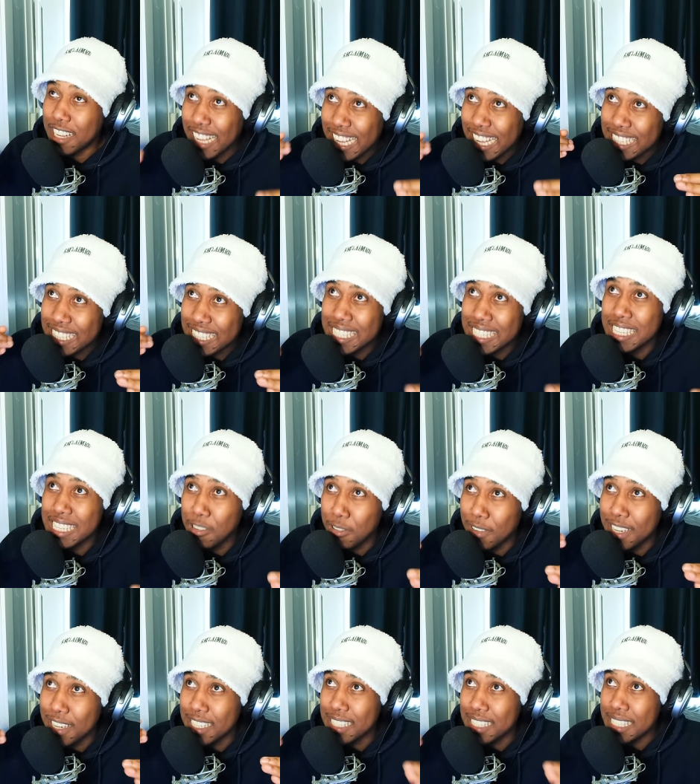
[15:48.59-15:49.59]
a
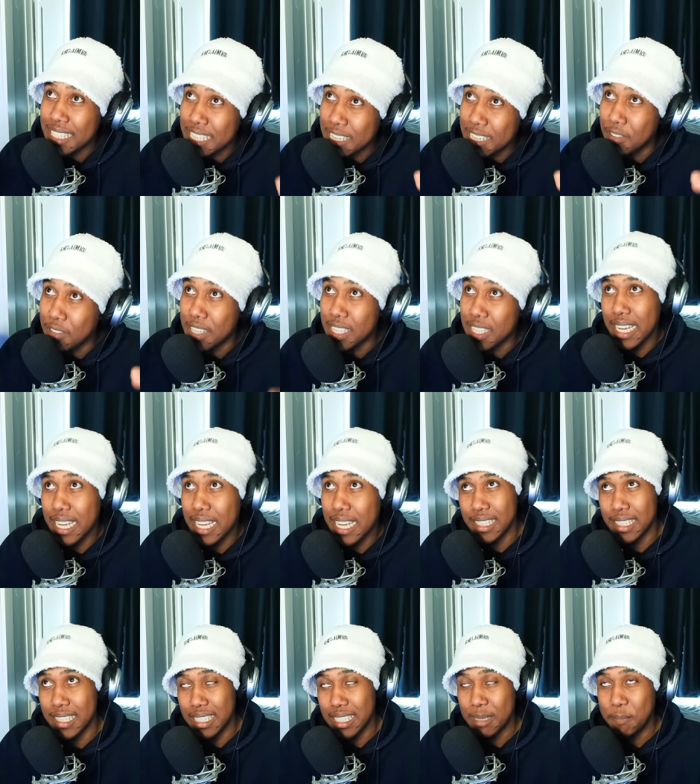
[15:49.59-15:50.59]
serious, serious
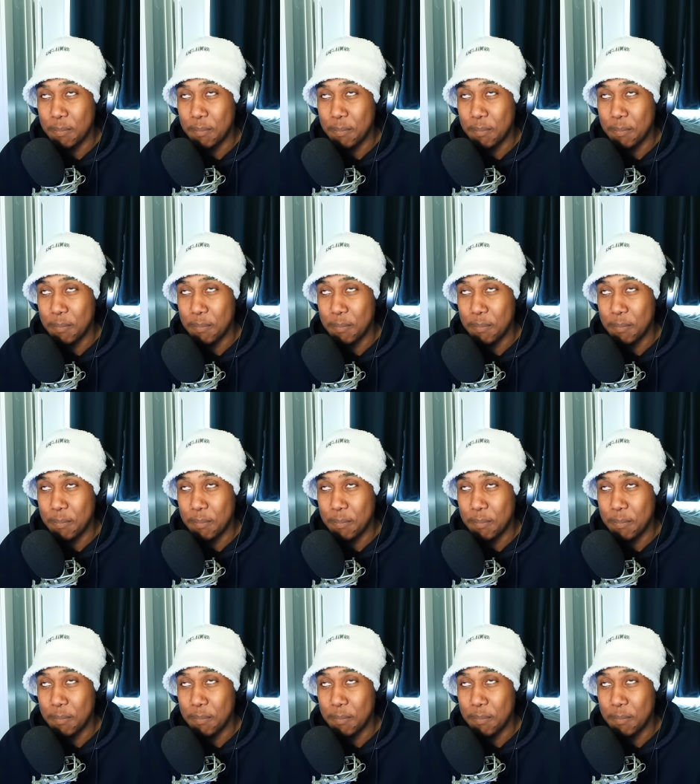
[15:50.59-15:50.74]
lesson.